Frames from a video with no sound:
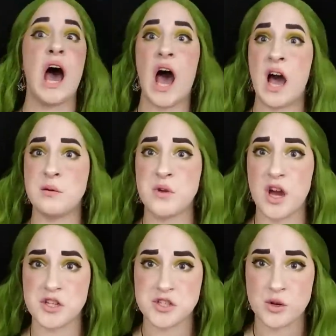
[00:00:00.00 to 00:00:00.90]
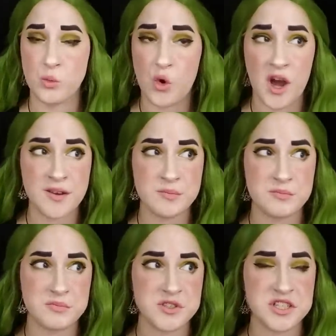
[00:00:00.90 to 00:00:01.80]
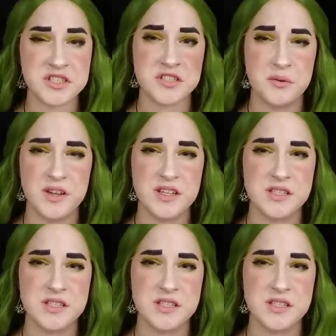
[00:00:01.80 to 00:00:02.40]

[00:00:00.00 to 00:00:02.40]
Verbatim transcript: I'm not sure what she's doing